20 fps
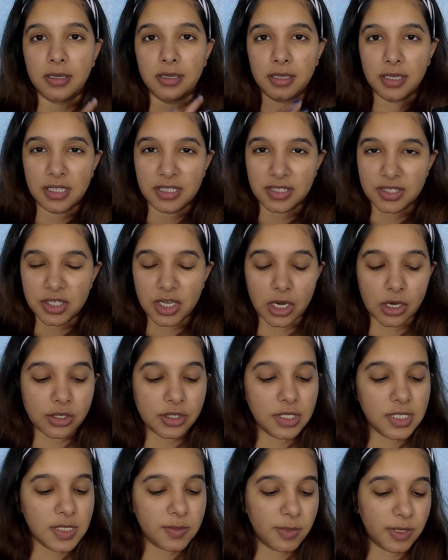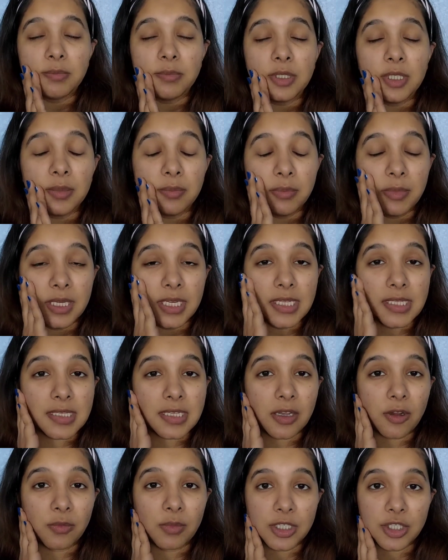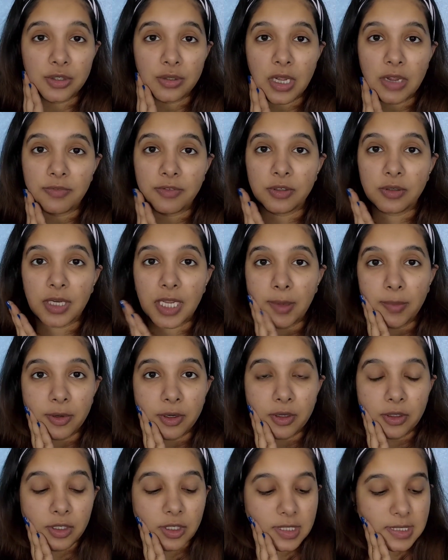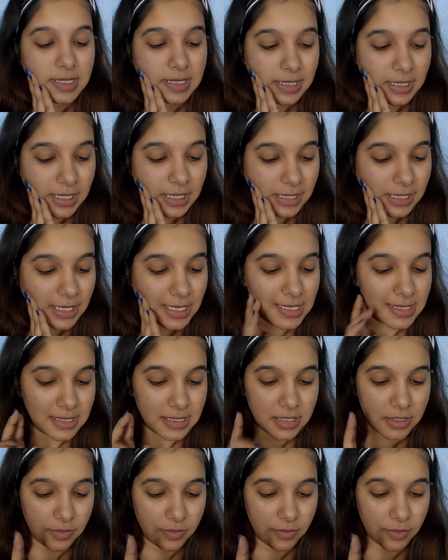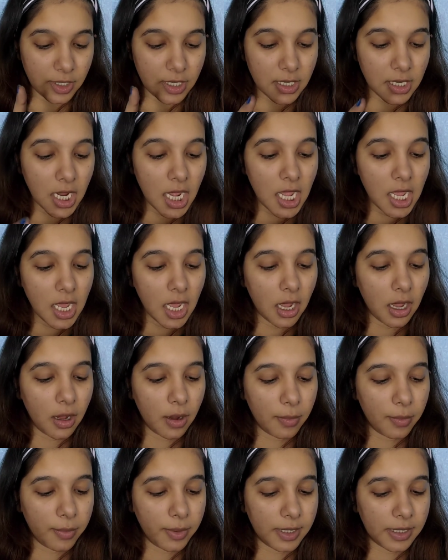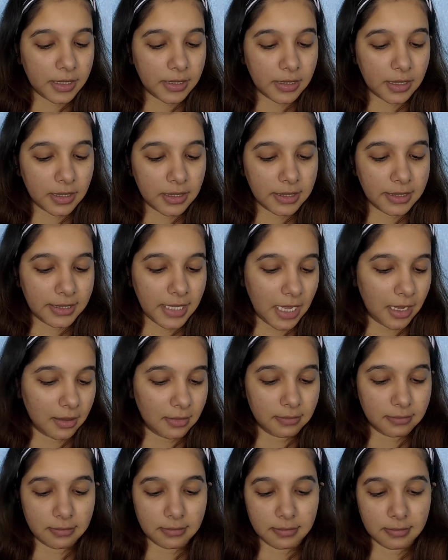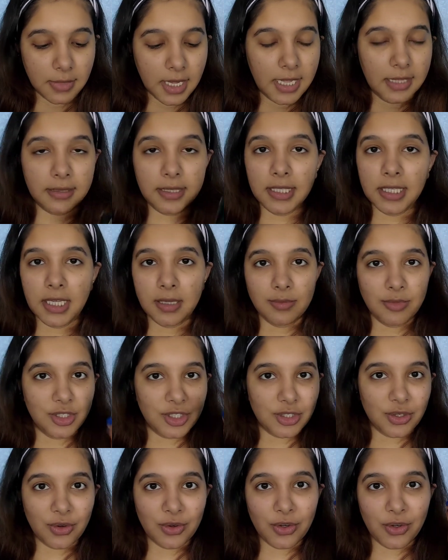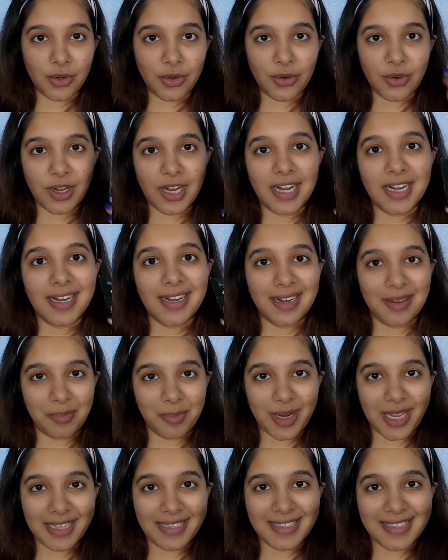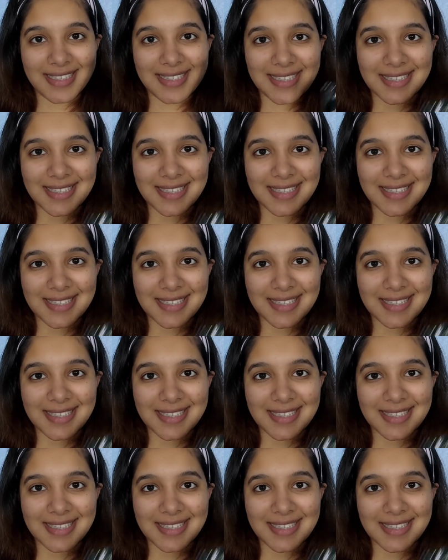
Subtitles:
instructions, but the minutes how much you have to keep it on your skin is different. But yeah, I think I'm just gonna go ahead and apply this.